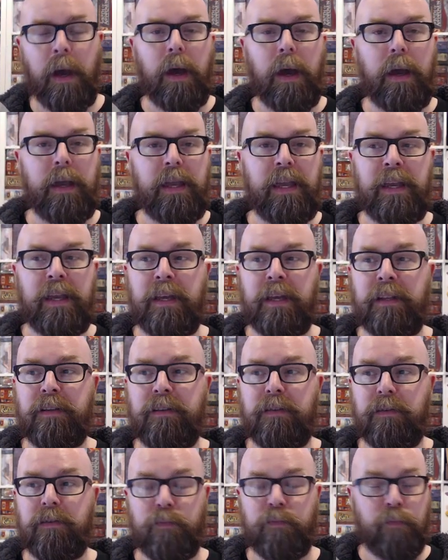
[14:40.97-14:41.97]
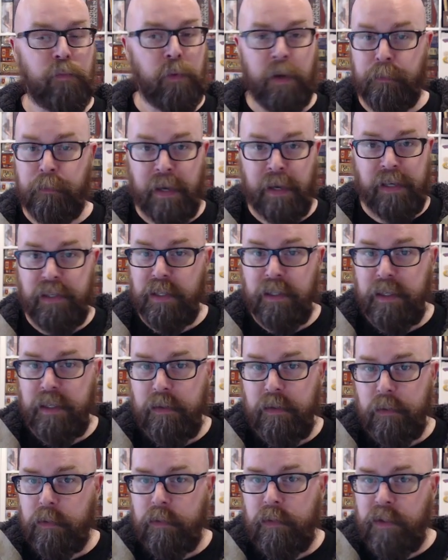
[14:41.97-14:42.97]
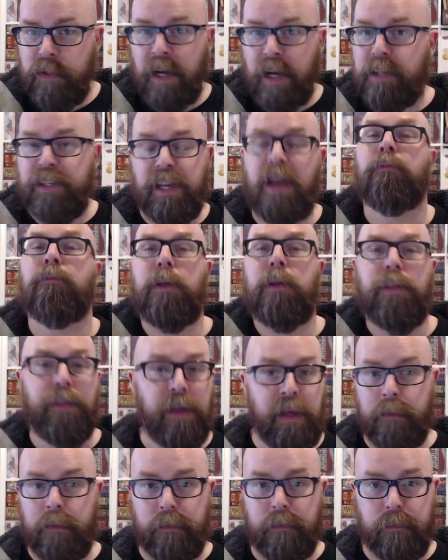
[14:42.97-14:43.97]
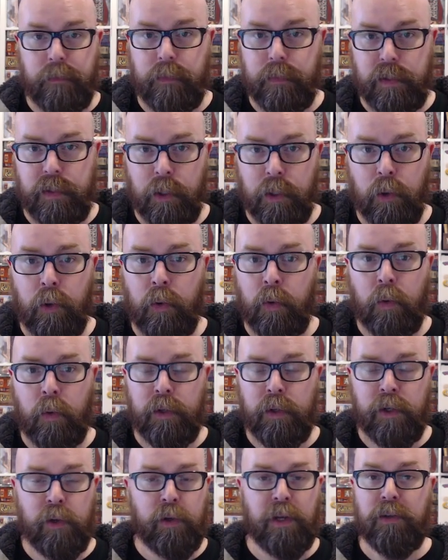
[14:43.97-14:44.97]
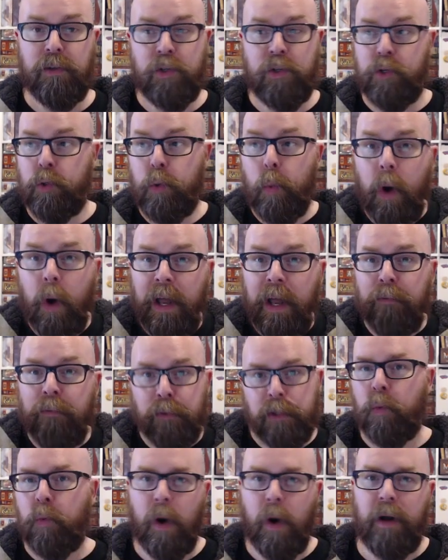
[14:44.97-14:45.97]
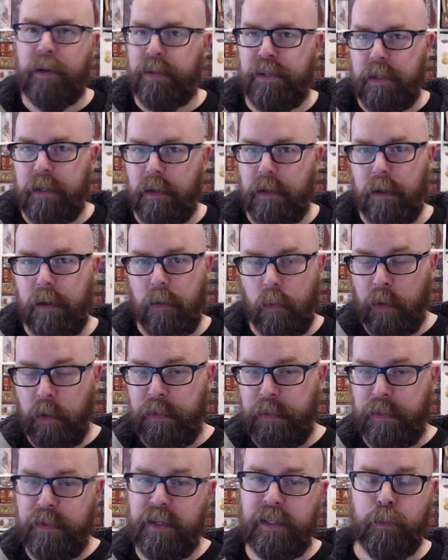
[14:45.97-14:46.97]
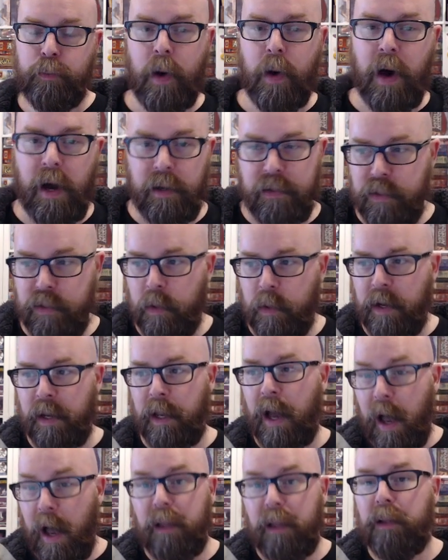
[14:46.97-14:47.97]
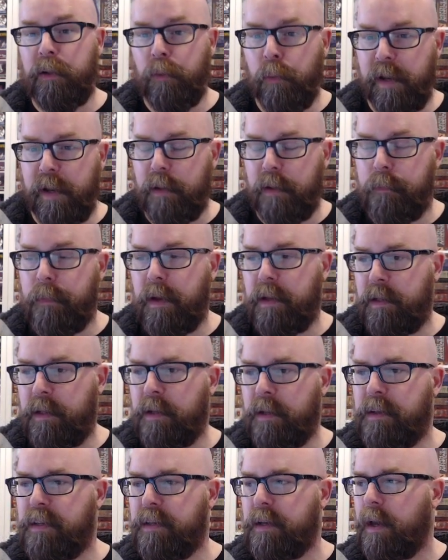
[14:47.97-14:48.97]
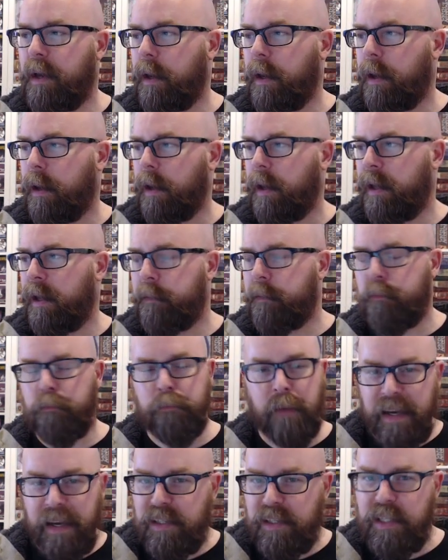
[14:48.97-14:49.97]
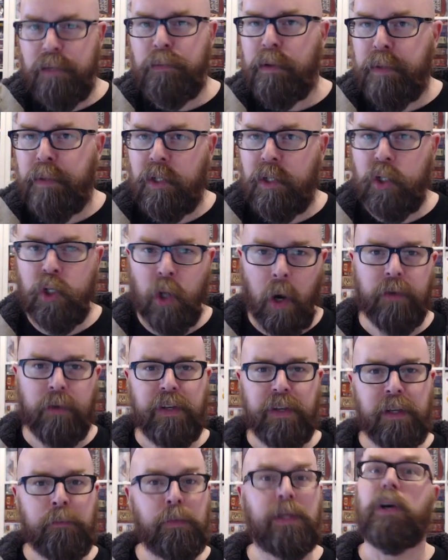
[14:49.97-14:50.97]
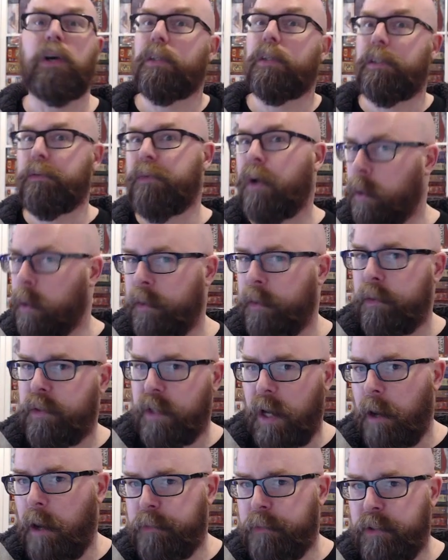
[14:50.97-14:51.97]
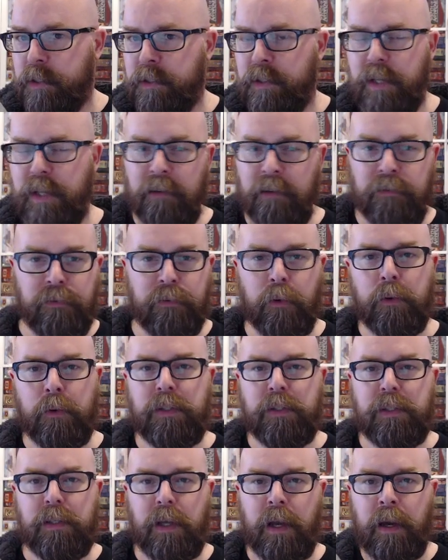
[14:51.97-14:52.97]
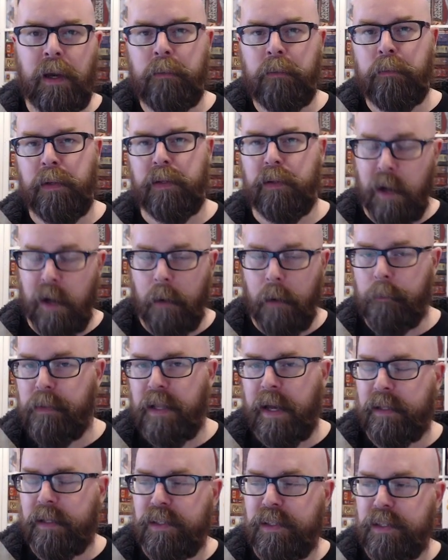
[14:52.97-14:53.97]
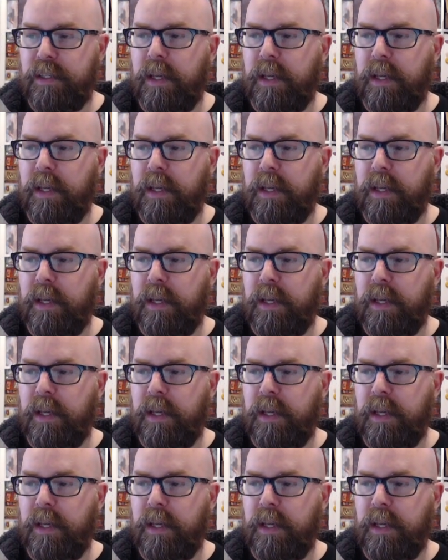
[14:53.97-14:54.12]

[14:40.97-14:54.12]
It basically does everything. So you can do whatever you want with this bot. So I highly recommend it. It might seem a bit daunting because of all those options at first and a bit complex,